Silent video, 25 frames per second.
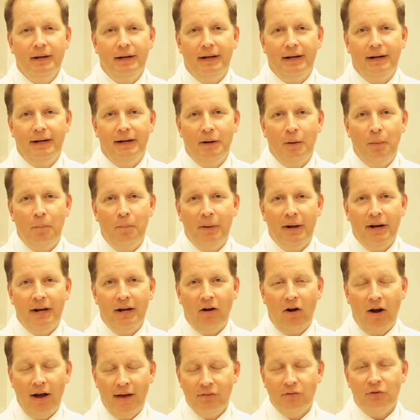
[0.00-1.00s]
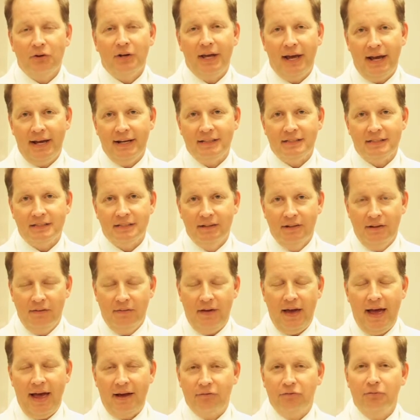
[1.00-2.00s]
But in either case,
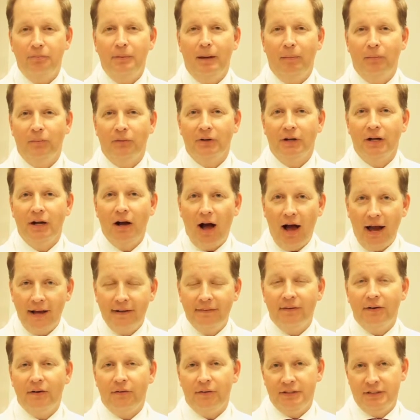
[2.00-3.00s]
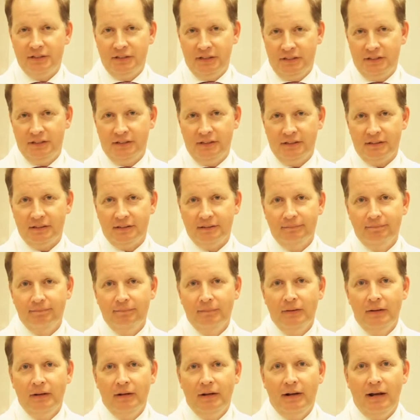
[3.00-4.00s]
they have to be able to guide their assistant.
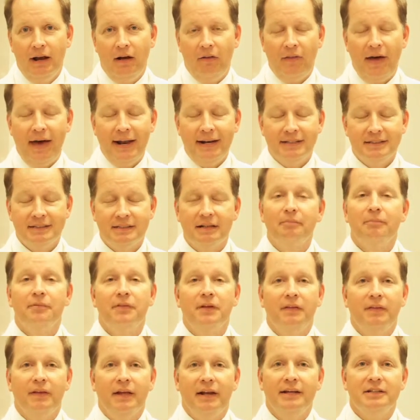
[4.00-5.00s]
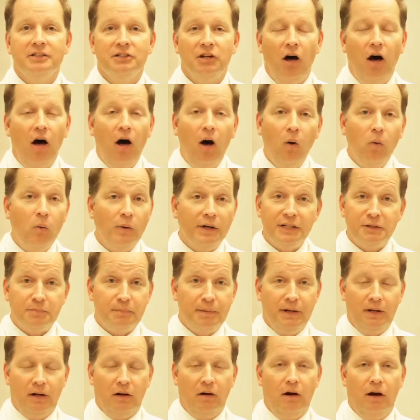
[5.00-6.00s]
Now, that is something that has always
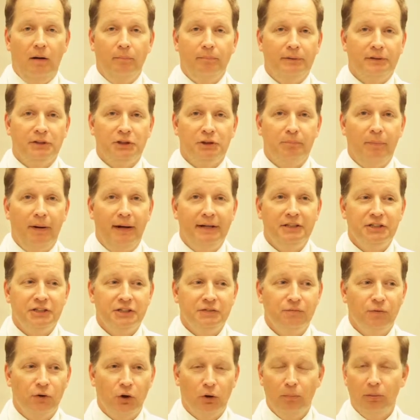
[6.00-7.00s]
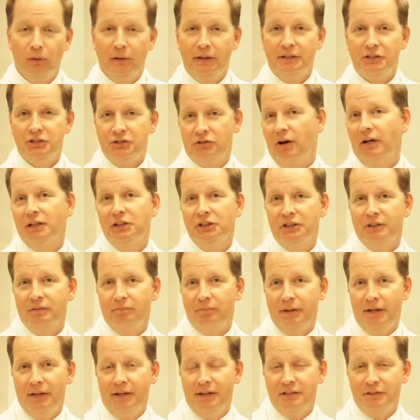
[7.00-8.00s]
been accomplished by just verbal instruction,
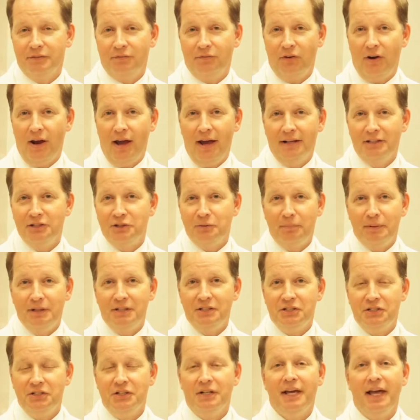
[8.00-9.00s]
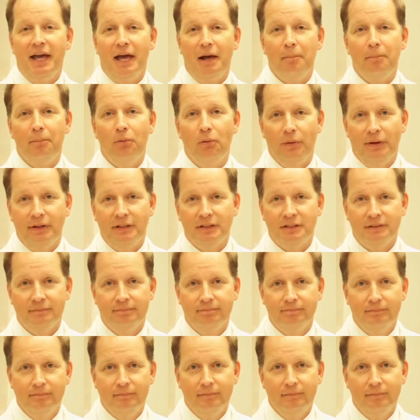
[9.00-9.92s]
because if your hands are busy, you can't point.